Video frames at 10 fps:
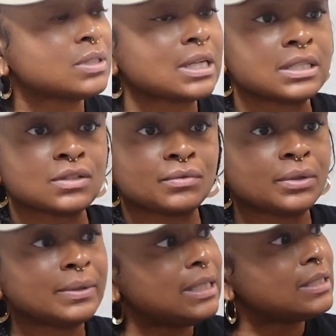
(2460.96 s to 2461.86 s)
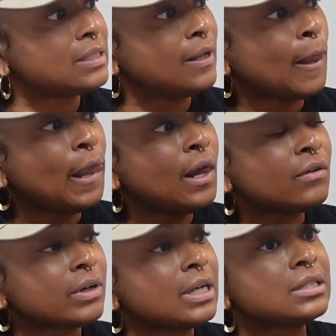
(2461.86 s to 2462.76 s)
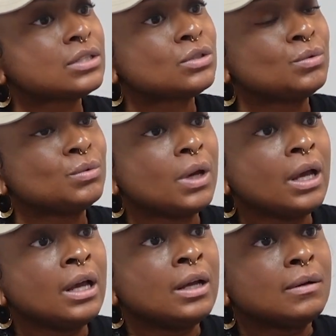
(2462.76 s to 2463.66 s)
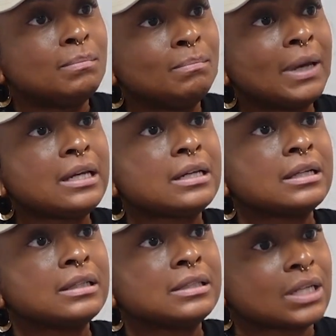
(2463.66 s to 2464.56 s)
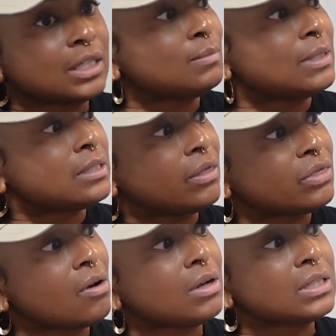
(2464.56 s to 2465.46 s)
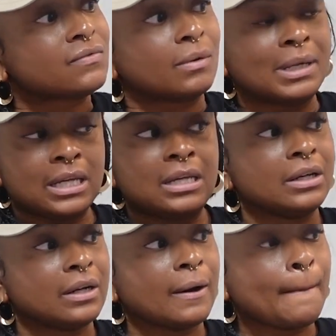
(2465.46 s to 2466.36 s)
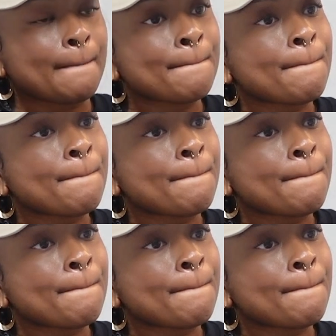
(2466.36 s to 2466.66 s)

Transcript: because it's real easy for us to make judgments and thoughts from here.